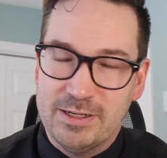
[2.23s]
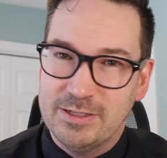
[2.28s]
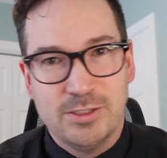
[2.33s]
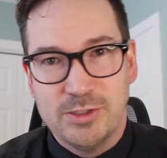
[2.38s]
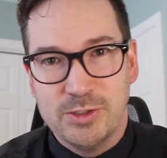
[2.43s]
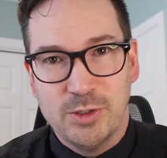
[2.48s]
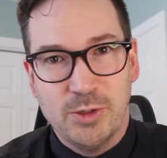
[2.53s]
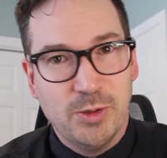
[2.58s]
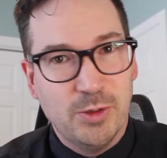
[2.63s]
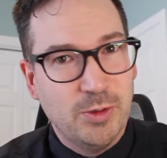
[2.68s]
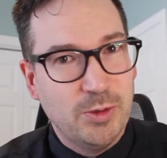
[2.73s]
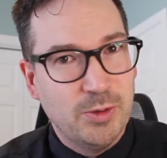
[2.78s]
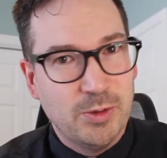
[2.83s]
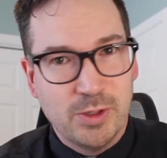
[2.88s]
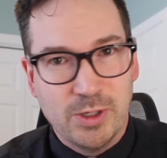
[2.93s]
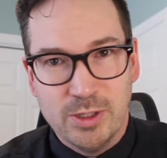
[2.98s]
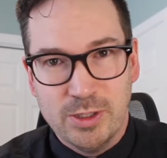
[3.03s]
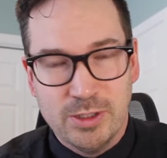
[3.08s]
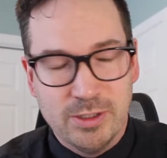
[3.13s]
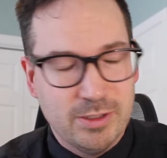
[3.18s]
So
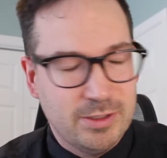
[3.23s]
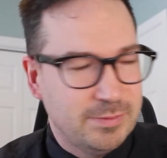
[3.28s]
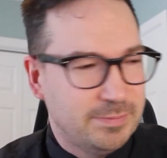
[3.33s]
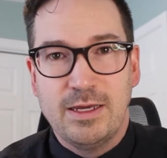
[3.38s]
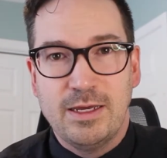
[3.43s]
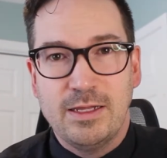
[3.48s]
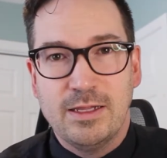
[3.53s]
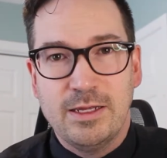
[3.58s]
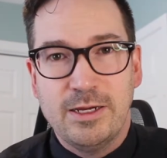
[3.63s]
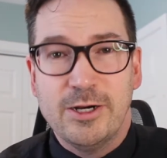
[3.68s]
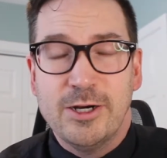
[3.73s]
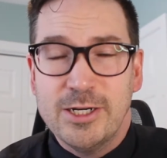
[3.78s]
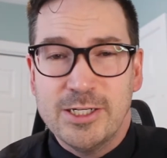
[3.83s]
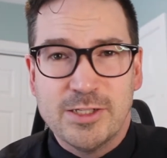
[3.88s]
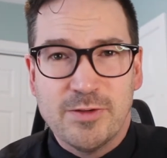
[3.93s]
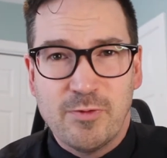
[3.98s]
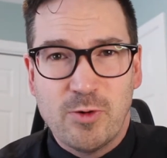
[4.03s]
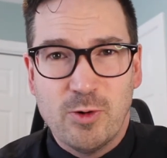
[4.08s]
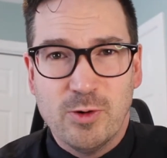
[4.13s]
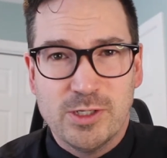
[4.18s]
good. King Lear is,
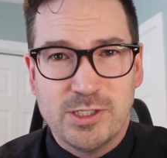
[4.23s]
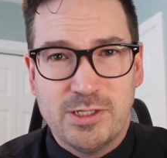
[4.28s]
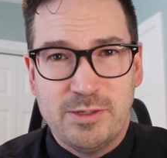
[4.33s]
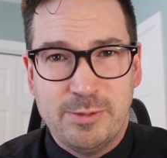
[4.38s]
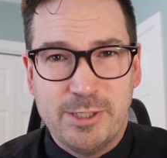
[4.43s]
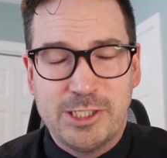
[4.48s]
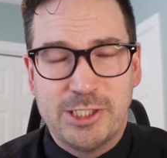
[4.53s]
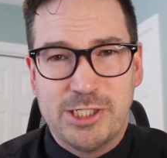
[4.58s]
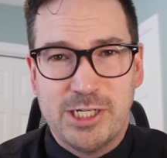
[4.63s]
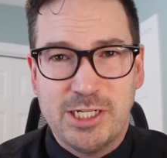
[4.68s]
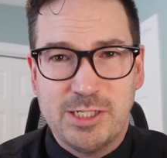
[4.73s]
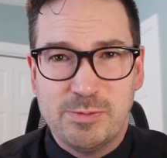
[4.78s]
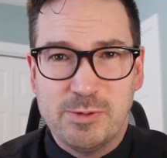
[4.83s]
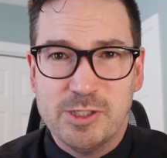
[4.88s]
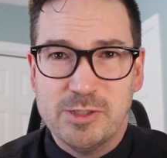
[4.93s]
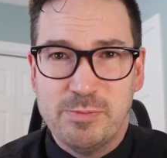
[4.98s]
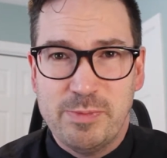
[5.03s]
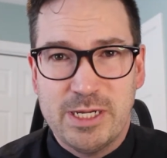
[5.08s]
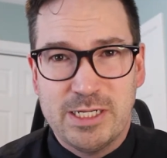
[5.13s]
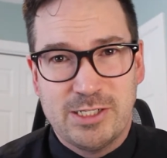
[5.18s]
of course, among
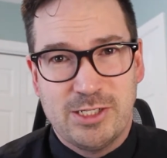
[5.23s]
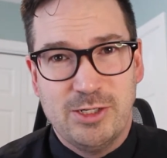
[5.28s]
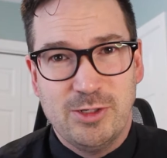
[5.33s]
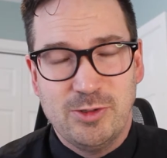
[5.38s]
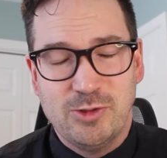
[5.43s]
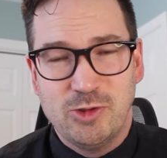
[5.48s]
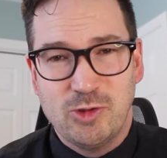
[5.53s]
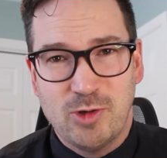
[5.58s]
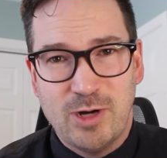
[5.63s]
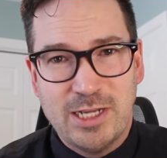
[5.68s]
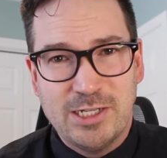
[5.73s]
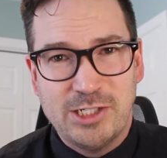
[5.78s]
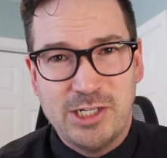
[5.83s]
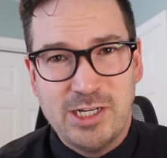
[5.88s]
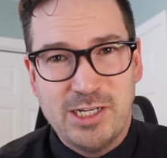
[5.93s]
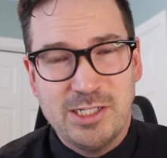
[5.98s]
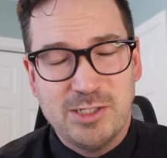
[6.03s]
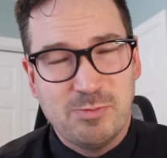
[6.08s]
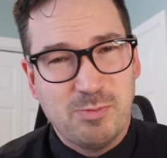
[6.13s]
Shakespeare's best-known tragedies,